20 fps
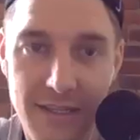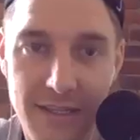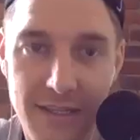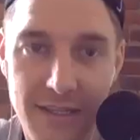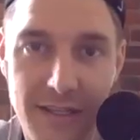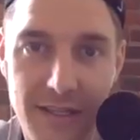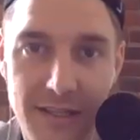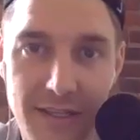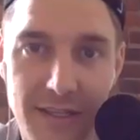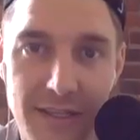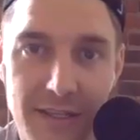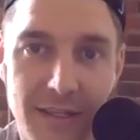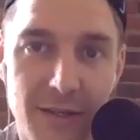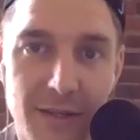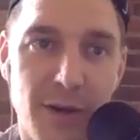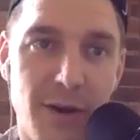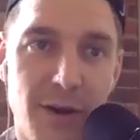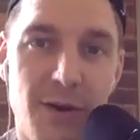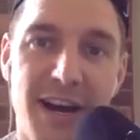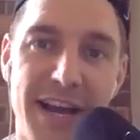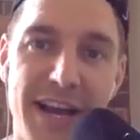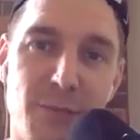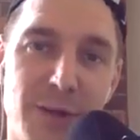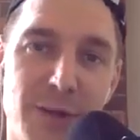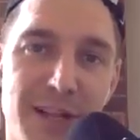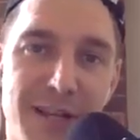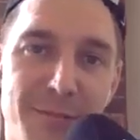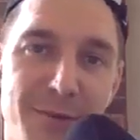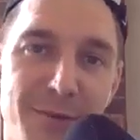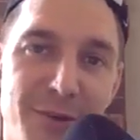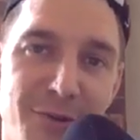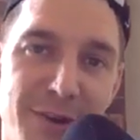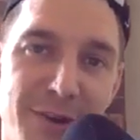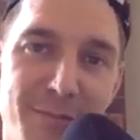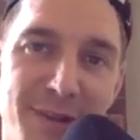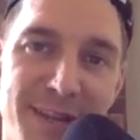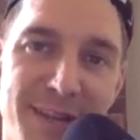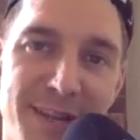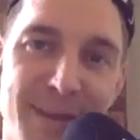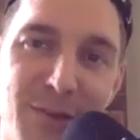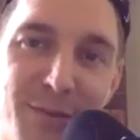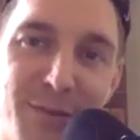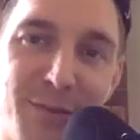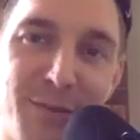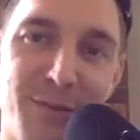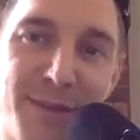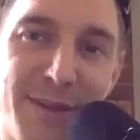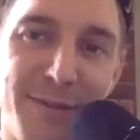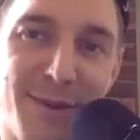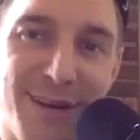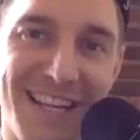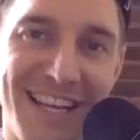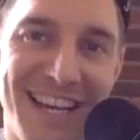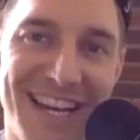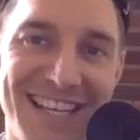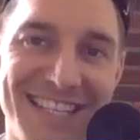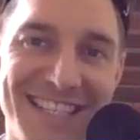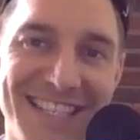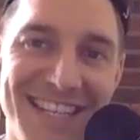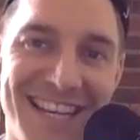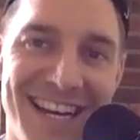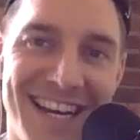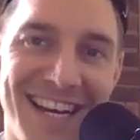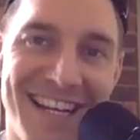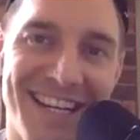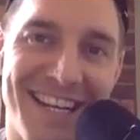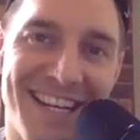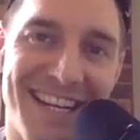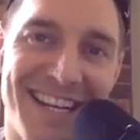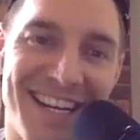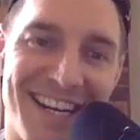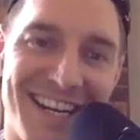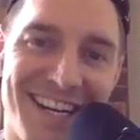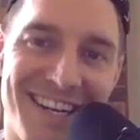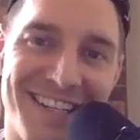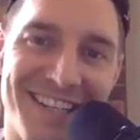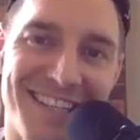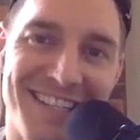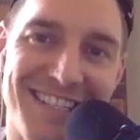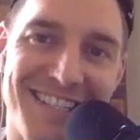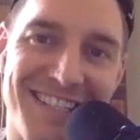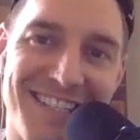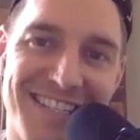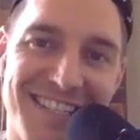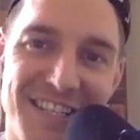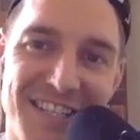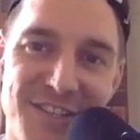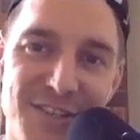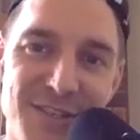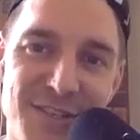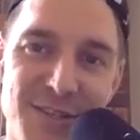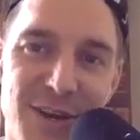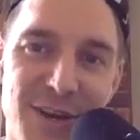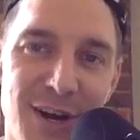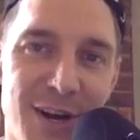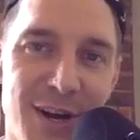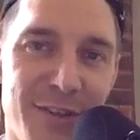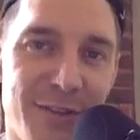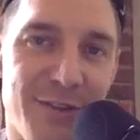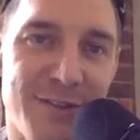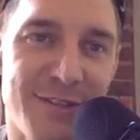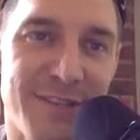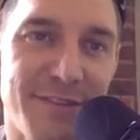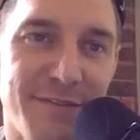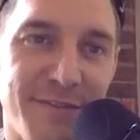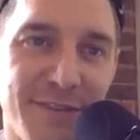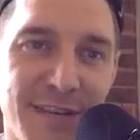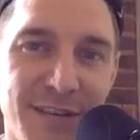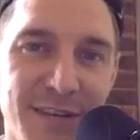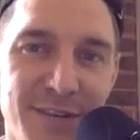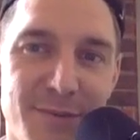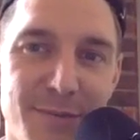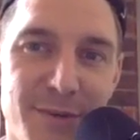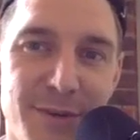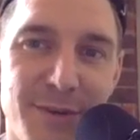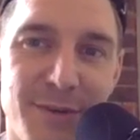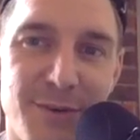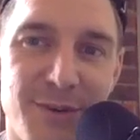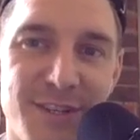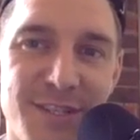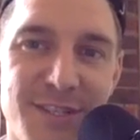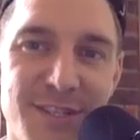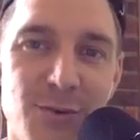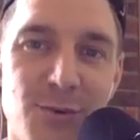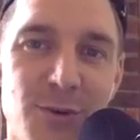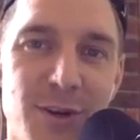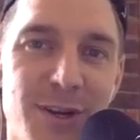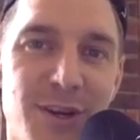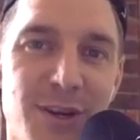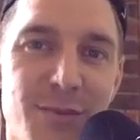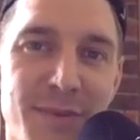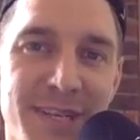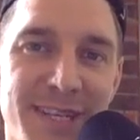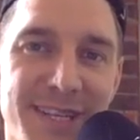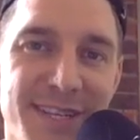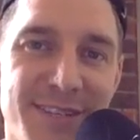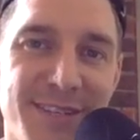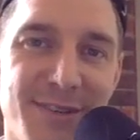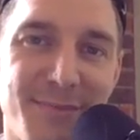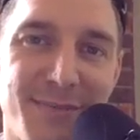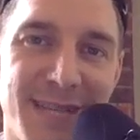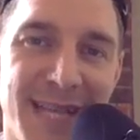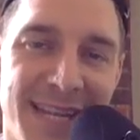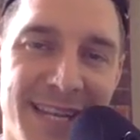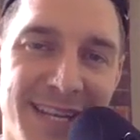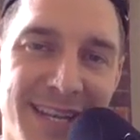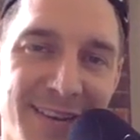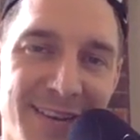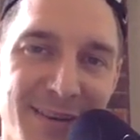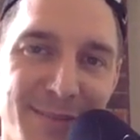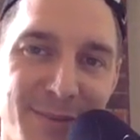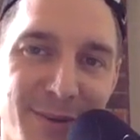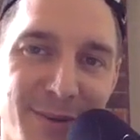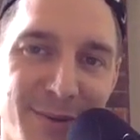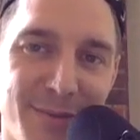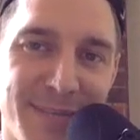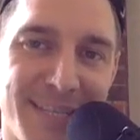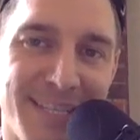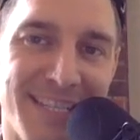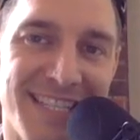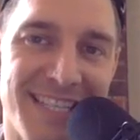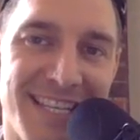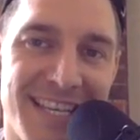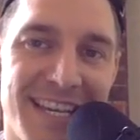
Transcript: Here we go. Hi, and welcome to Green Planet, Blue Planet podcast, highlighting artists, teachers, authors, and philanthropreneurs who are committed to planetary purpose.